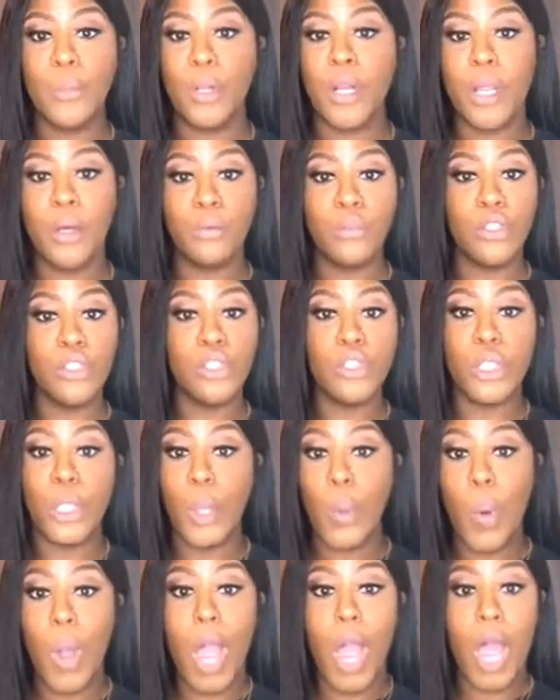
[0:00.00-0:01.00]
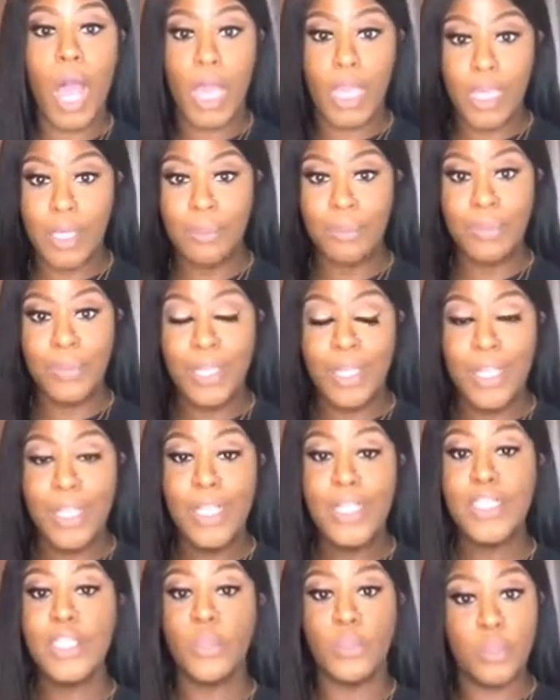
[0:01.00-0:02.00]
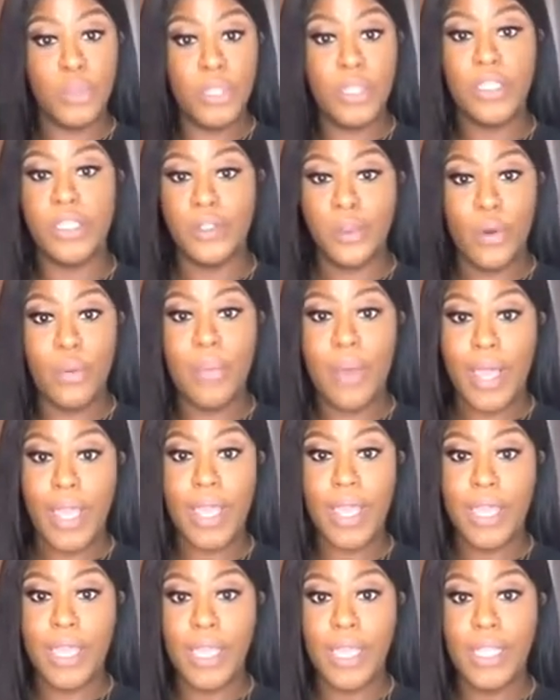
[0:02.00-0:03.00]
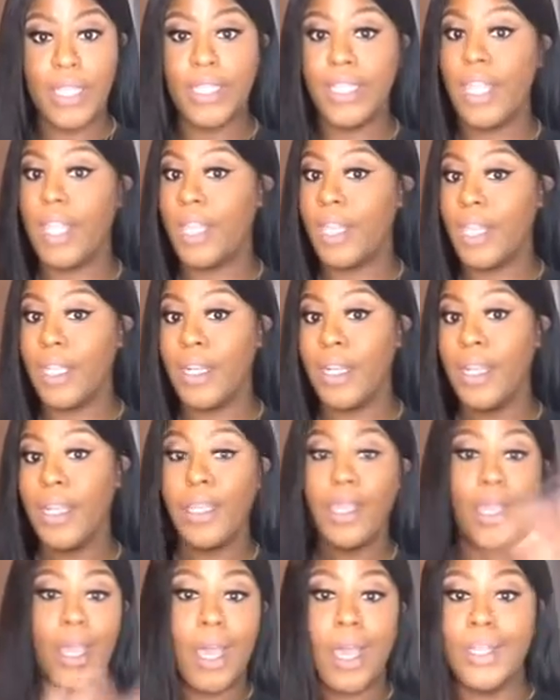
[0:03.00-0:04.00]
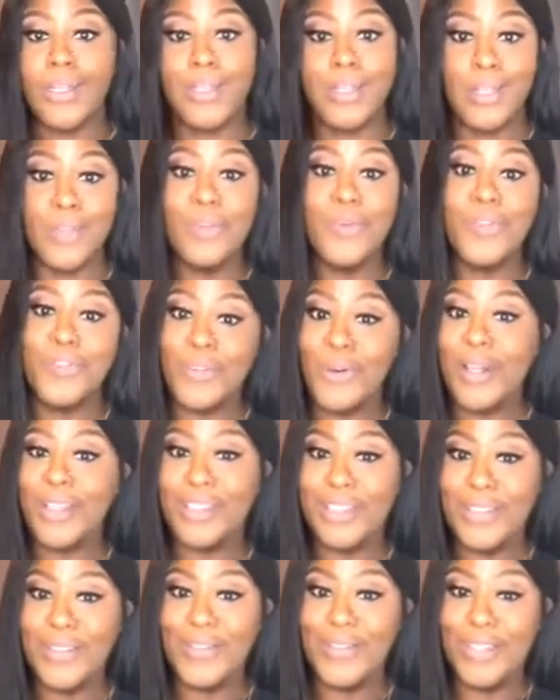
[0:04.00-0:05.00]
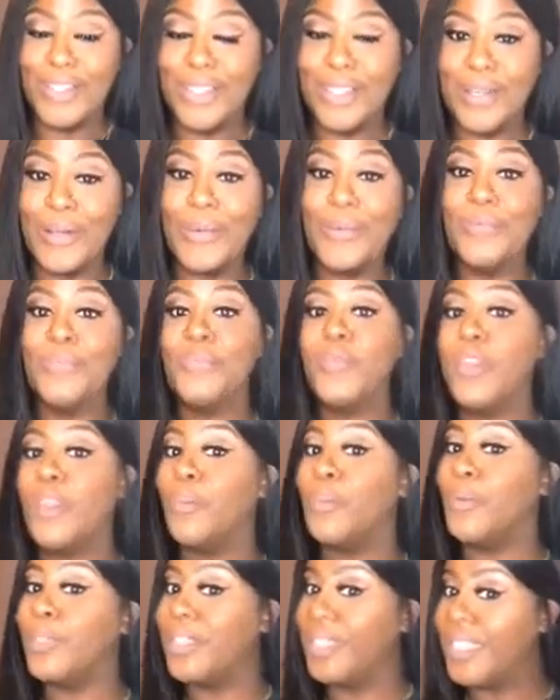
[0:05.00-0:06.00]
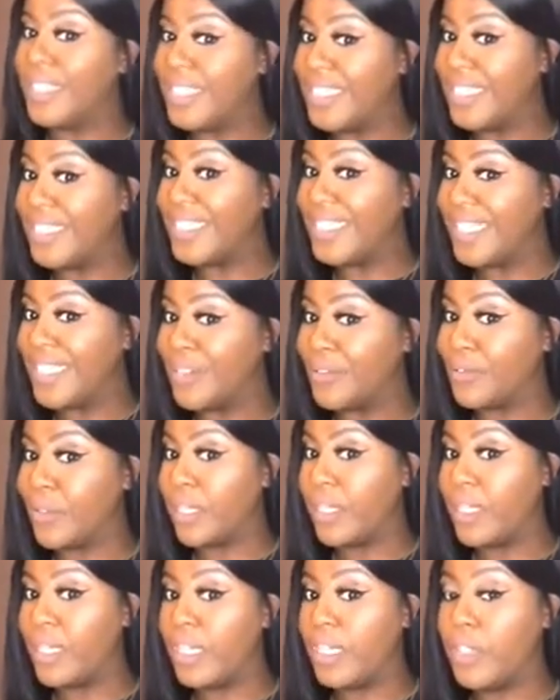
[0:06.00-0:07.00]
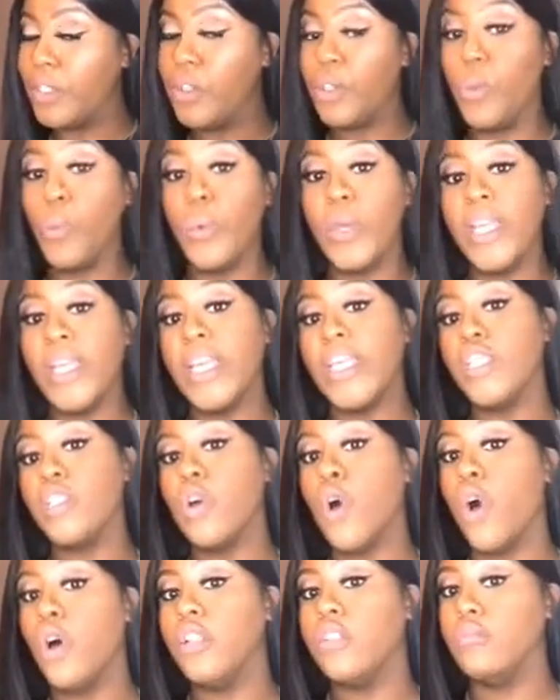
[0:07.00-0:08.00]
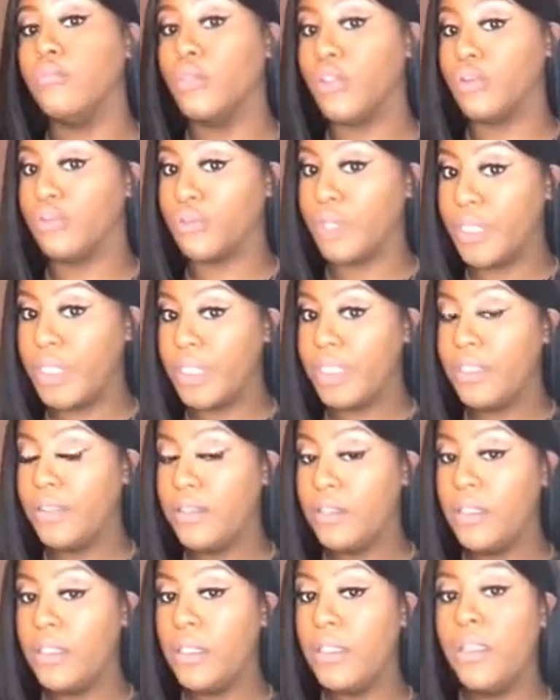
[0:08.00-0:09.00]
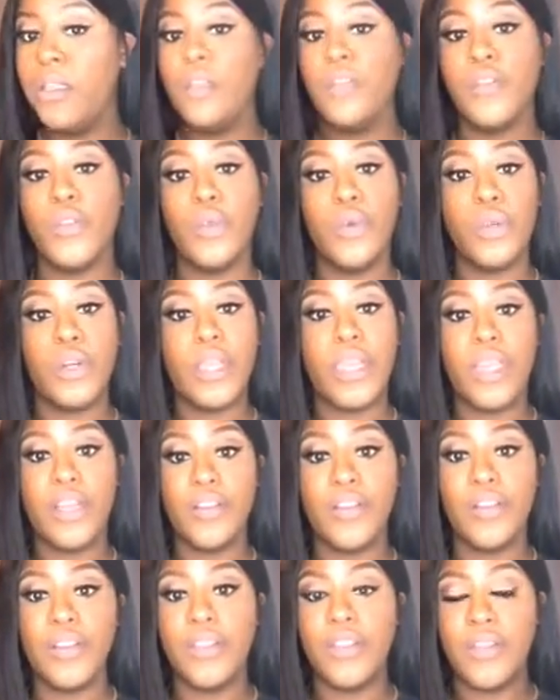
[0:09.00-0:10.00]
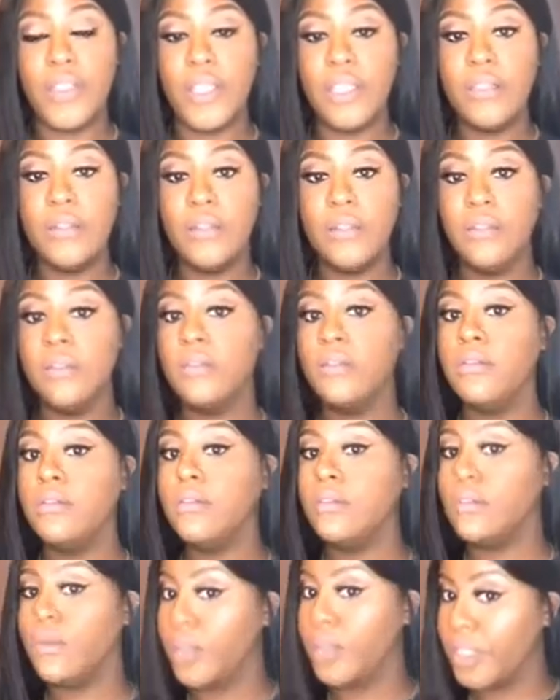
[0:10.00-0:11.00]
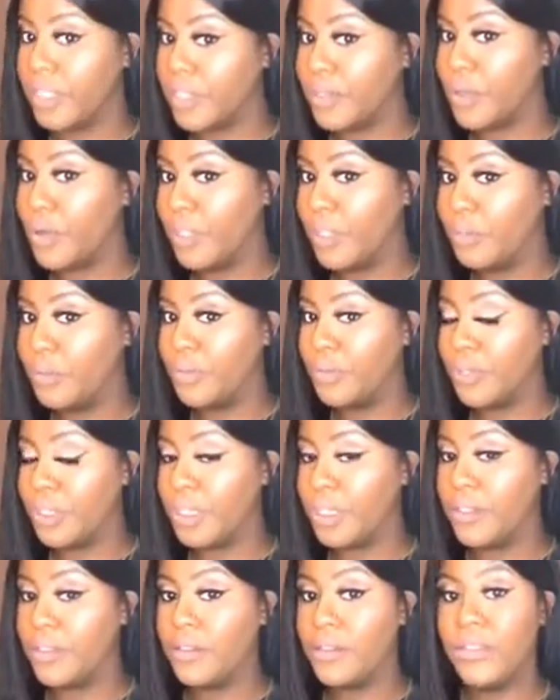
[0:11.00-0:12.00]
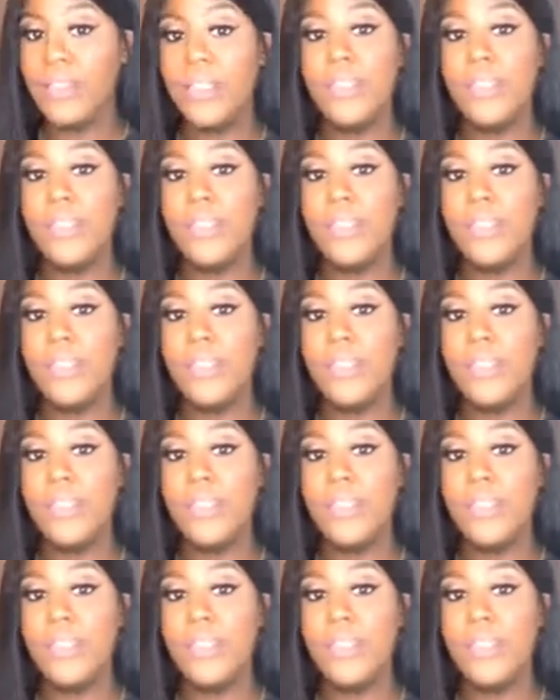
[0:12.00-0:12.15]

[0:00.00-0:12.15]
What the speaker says: but I was so hyped to put this on my head that I did it before I did the video. But this is it right here. The wig is called Maria. If you go to Hair ViVi, the wig is called Maria.